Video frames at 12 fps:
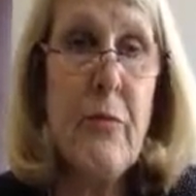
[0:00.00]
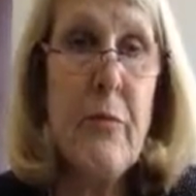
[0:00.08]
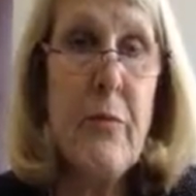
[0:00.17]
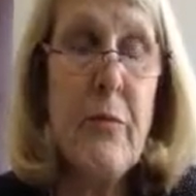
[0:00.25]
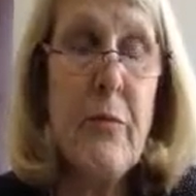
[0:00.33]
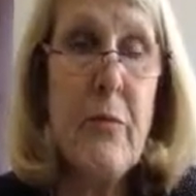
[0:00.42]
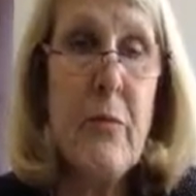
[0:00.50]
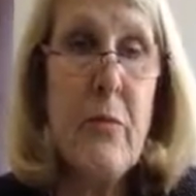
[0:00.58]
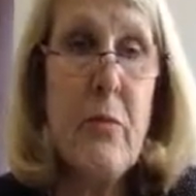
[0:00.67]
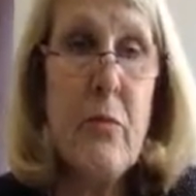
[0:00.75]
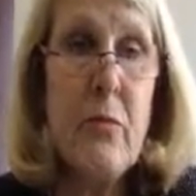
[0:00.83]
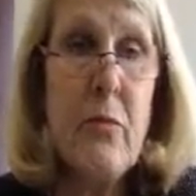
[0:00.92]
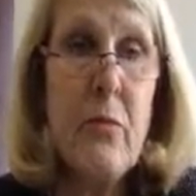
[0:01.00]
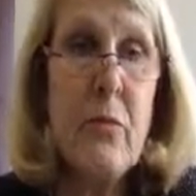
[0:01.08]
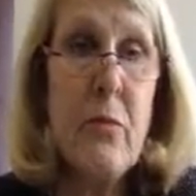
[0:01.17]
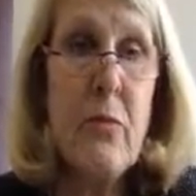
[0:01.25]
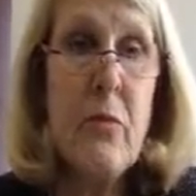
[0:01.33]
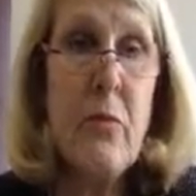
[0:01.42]

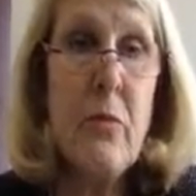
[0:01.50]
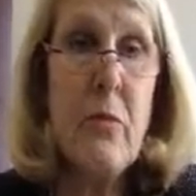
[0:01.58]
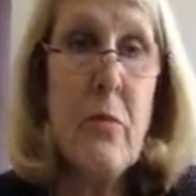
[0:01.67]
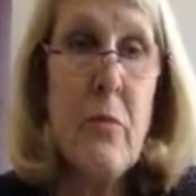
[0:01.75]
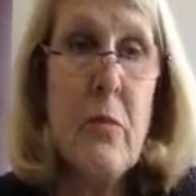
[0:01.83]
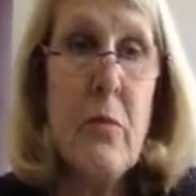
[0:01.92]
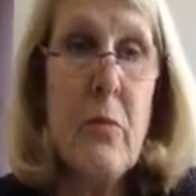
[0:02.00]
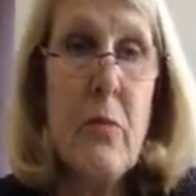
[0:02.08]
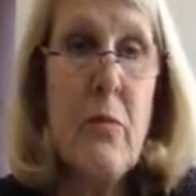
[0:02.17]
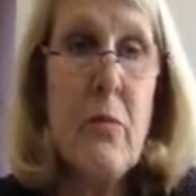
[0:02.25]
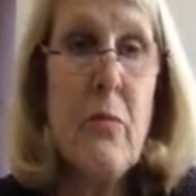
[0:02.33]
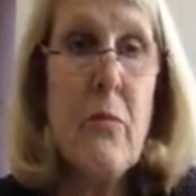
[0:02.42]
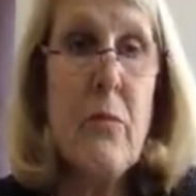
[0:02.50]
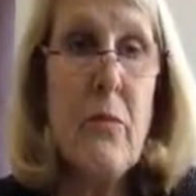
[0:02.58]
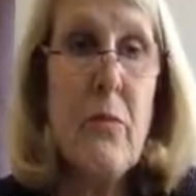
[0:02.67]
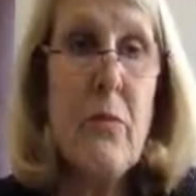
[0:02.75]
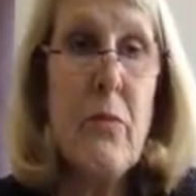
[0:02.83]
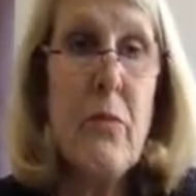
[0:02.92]

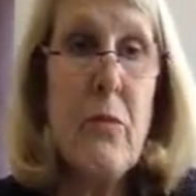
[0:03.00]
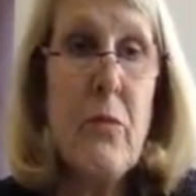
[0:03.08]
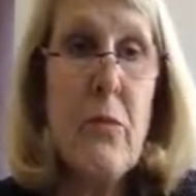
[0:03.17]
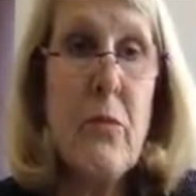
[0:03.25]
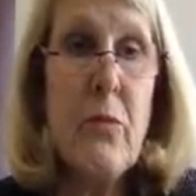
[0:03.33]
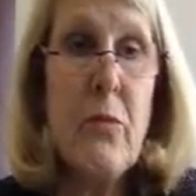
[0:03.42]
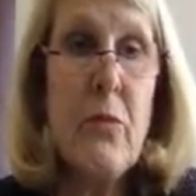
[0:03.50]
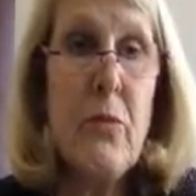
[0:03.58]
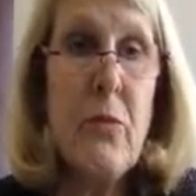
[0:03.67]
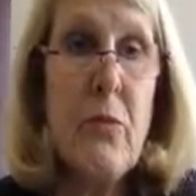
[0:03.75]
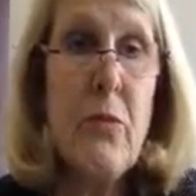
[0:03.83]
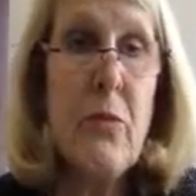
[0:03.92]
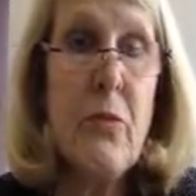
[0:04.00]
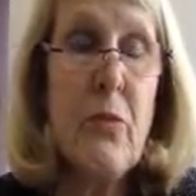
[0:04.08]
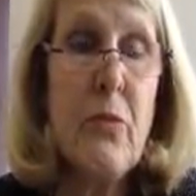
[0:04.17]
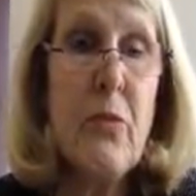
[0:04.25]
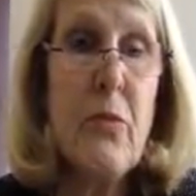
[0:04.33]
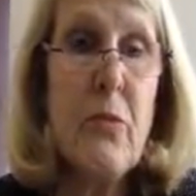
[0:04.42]

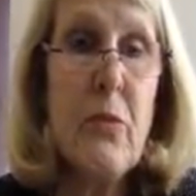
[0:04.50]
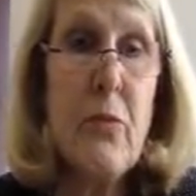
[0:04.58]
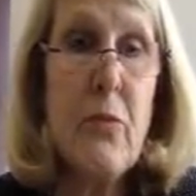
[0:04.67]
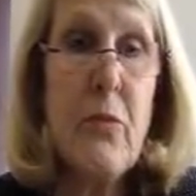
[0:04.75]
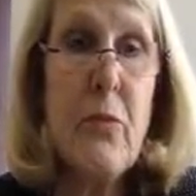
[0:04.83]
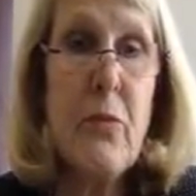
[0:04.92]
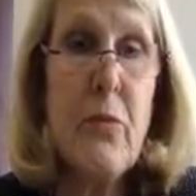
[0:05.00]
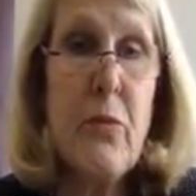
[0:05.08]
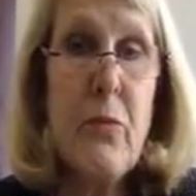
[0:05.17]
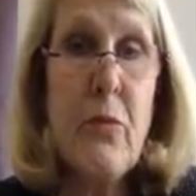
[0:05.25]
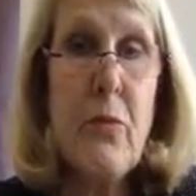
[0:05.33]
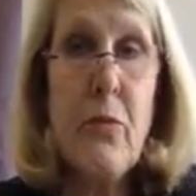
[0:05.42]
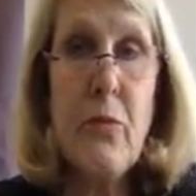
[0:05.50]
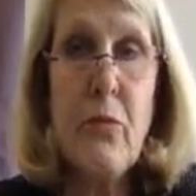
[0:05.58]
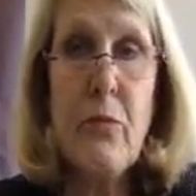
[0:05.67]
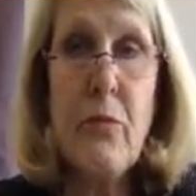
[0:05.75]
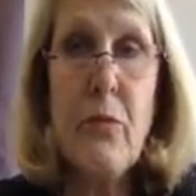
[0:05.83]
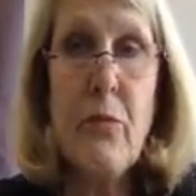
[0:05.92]

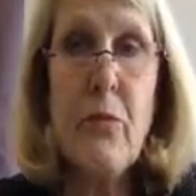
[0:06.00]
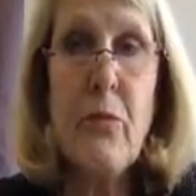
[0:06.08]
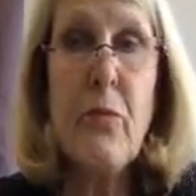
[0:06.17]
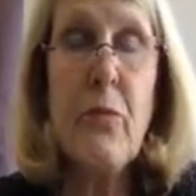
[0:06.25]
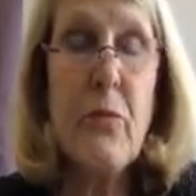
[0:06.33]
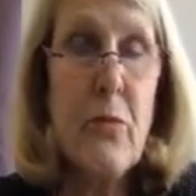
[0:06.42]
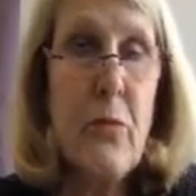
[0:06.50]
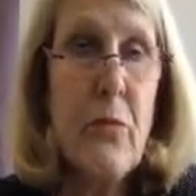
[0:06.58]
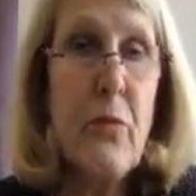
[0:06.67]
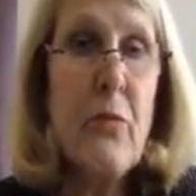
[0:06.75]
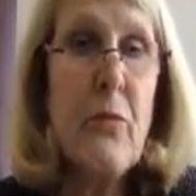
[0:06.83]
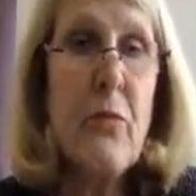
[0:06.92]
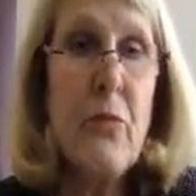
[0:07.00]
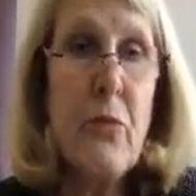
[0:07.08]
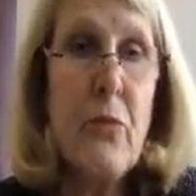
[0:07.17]
This person isn't speaking.